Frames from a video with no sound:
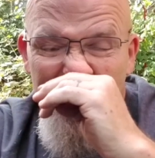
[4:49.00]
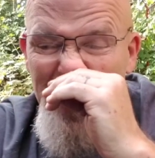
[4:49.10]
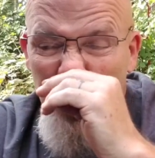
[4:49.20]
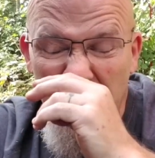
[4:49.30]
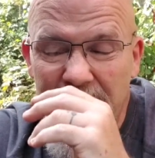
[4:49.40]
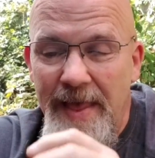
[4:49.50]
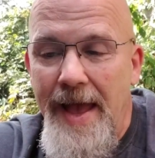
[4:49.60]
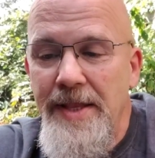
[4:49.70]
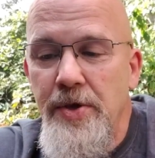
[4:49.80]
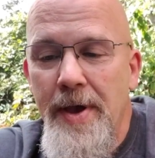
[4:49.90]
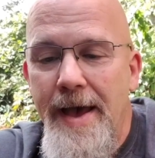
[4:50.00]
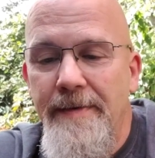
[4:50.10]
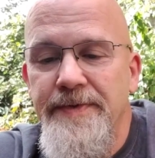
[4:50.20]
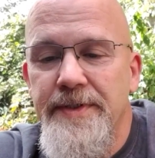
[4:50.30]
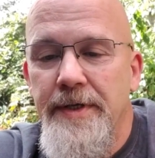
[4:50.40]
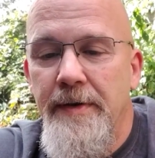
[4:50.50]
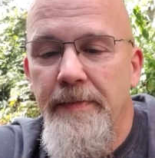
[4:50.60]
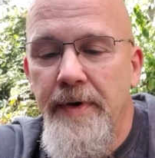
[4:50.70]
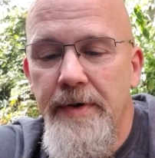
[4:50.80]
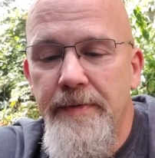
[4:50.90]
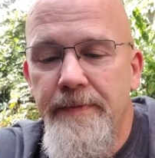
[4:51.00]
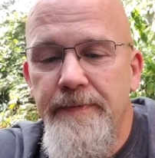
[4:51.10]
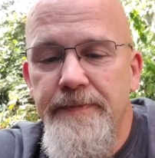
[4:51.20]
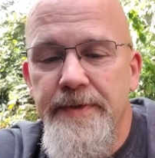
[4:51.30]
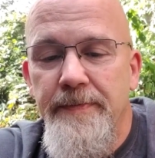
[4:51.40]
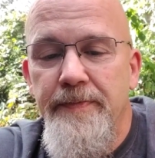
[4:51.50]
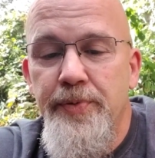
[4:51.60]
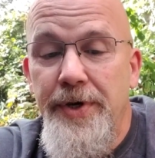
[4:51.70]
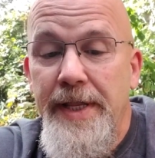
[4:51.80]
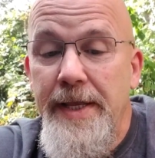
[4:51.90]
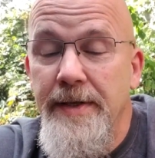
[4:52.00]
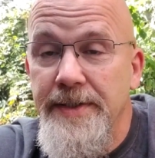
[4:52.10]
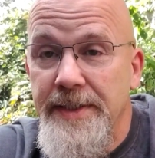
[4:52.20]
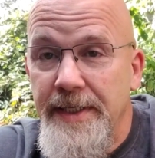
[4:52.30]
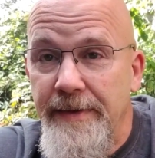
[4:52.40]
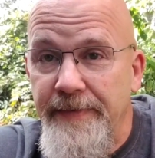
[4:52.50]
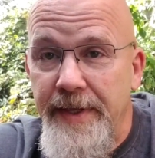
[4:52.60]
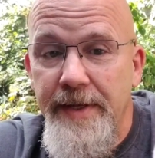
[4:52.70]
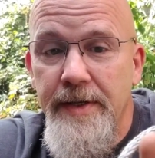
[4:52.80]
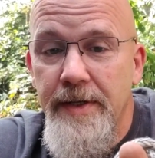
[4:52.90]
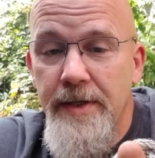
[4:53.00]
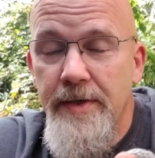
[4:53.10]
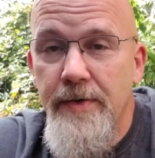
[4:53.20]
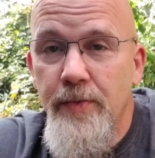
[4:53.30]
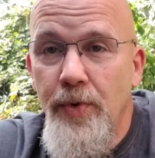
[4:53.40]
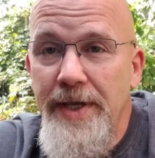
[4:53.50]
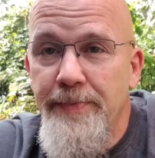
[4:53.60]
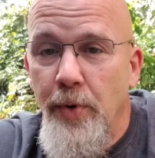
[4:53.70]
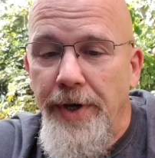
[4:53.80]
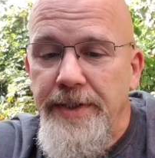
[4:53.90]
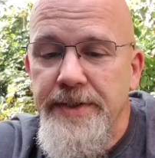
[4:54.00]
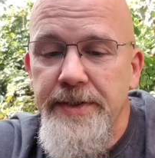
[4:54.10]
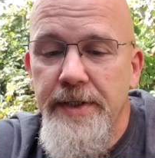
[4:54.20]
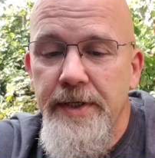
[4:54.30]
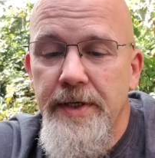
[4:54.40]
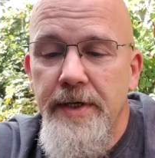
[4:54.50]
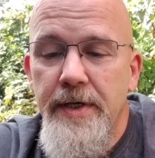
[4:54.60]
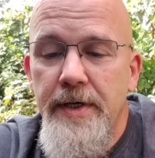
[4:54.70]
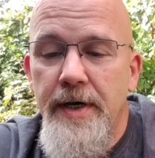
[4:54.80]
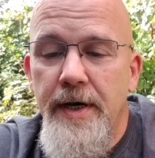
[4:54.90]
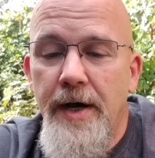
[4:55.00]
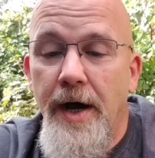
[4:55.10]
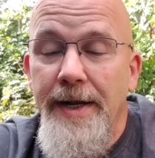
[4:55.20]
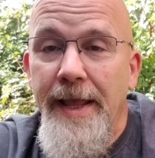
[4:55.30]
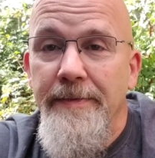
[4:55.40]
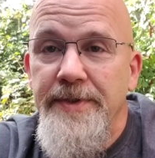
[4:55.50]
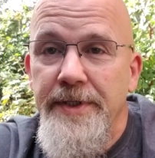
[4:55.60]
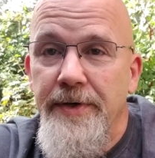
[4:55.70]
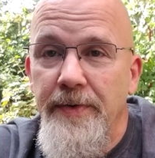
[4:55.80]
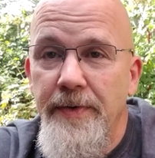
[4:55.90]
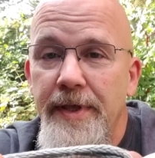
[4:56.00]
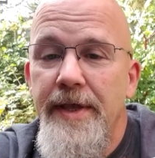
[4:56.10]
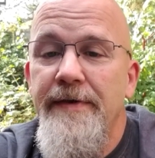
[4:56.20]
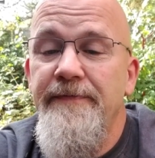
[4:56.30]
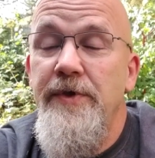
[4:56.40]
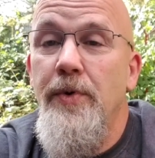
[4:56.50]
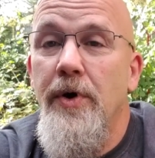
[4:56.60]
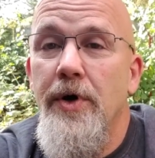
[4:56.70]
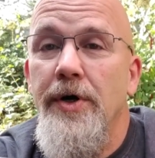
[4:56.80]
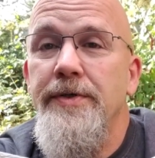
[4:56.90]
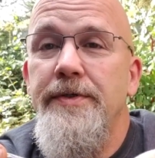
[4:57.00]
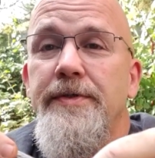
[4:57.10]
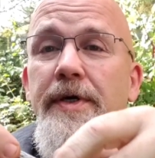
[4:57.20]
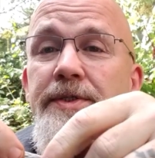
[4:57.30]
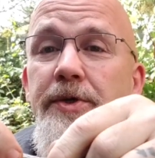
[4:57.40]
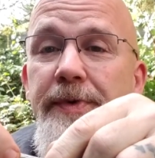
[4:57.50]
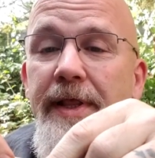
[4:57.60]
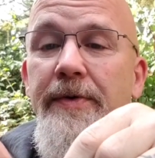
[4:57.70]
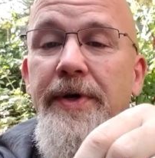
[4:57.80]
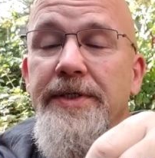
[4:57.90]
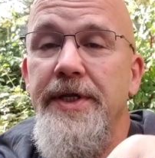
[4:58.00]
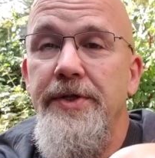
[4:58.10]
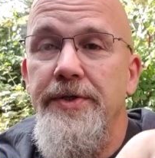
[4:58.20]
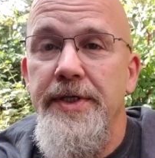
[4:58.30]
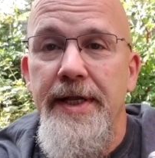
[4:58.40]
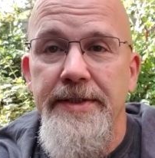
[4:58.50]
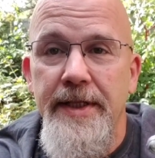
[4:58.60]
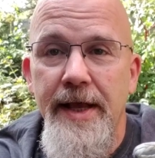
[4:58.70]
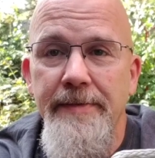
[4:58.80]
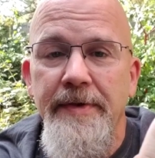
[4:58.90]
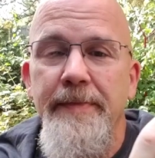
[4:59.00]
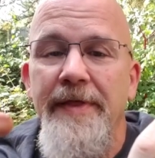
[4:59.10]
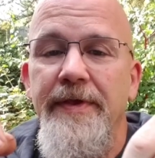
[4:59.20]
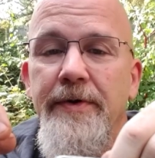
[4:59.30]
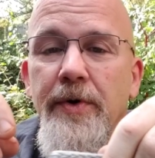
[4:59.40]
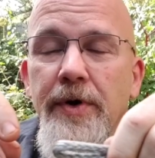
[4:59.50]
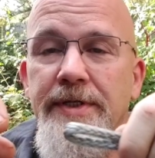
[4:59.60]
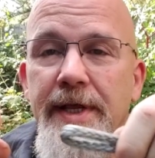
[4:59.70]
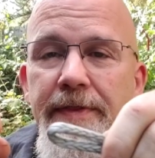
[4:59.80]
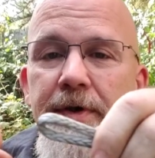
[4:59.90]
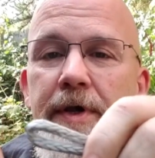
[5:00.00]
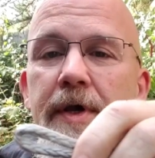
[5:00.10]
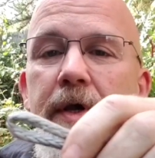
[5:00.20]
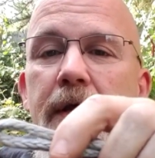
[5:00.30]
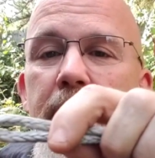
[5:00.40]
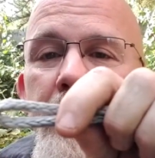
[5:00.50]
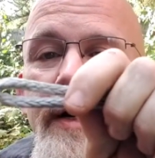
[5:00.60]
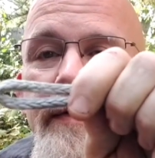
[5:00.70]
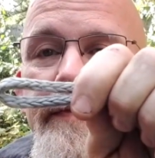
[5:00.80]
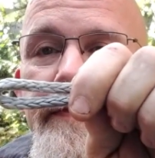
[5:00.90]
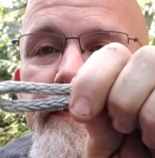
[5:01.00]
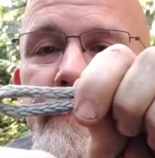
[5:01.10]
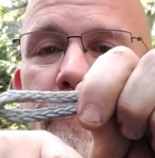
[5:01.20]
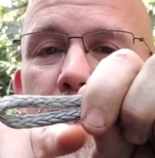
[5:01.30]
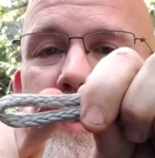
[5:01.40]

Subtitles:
With that, you have some pretty significant weak points on Amsteel if you are assuming that risk and using it as a climbing method or a tether. One